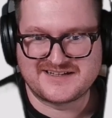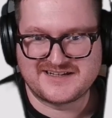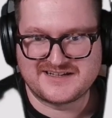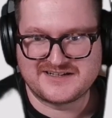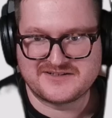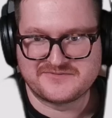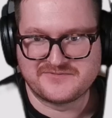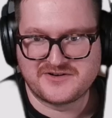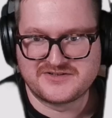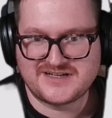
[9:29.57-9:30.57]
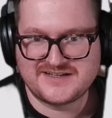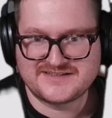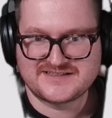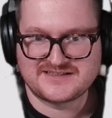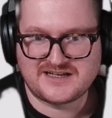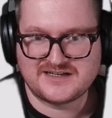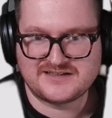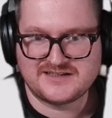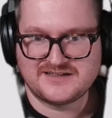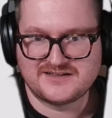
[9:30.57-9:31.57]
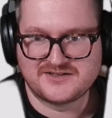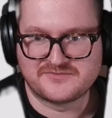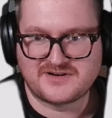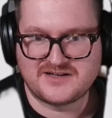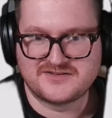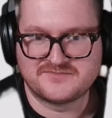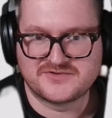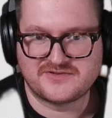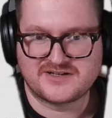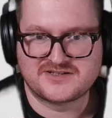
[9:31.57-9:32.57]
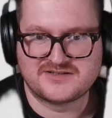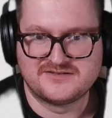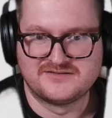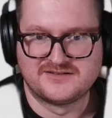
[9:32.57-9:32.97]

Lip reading: it rotates slightly in a random direction.